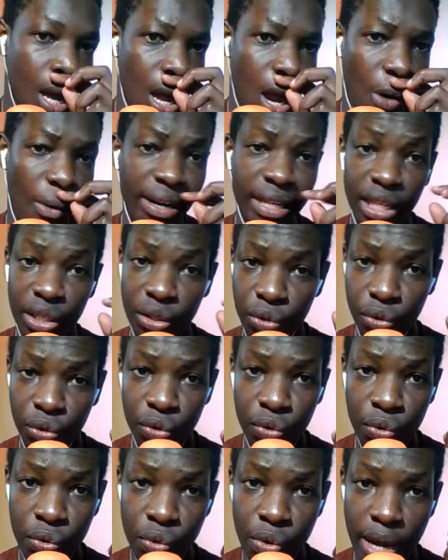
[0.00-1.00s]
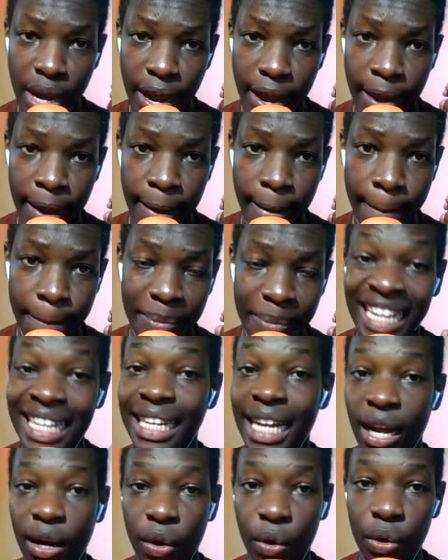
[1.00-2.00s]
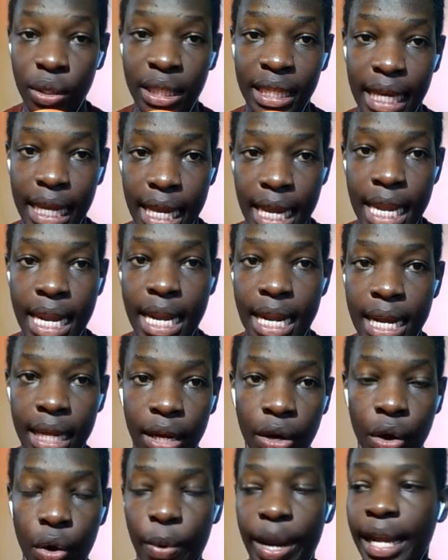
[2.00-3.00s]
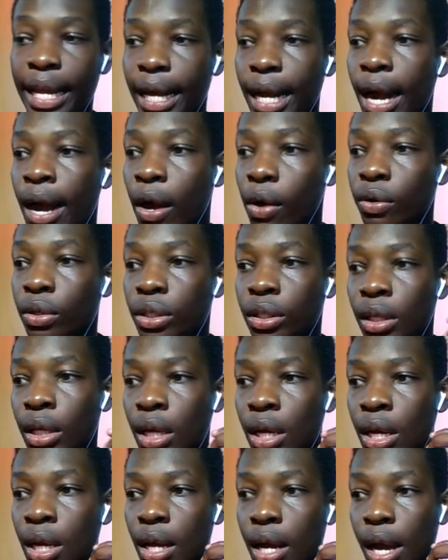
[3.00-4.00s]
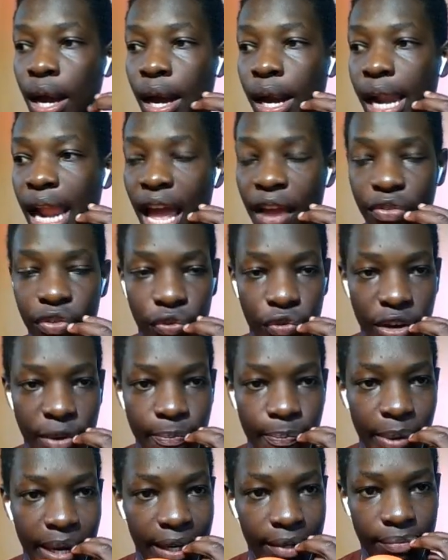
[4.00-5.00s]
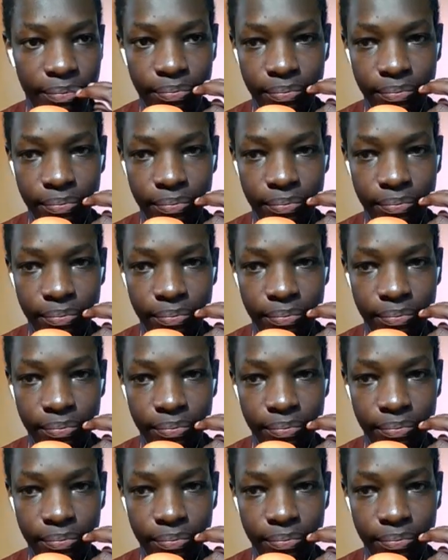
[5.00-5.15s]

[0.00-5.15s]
I wanted to do a Dangote in, Korwenka out live stream, but